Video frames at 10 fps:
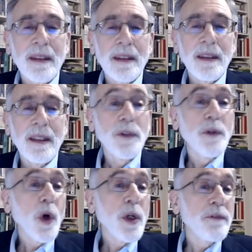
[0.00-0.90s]
If you
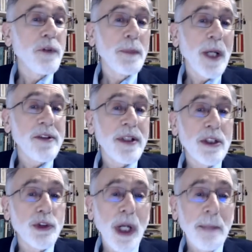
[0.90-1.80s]
voted for
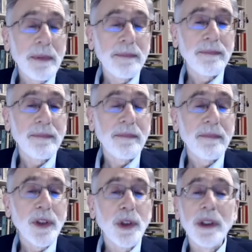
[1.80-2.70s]
President Trump,
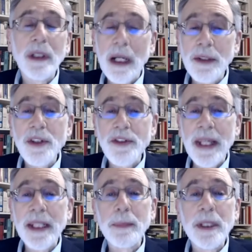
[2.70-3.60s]
you're
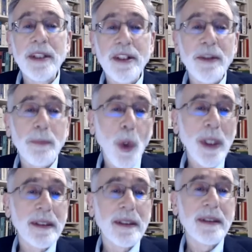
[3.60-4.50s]
understandably
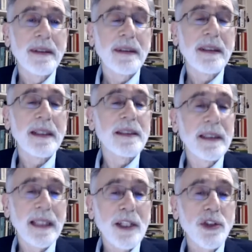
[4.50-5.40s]
disappointed at the
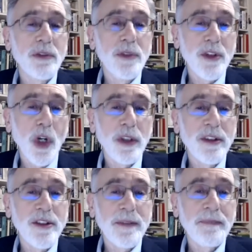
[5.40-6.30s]
election results.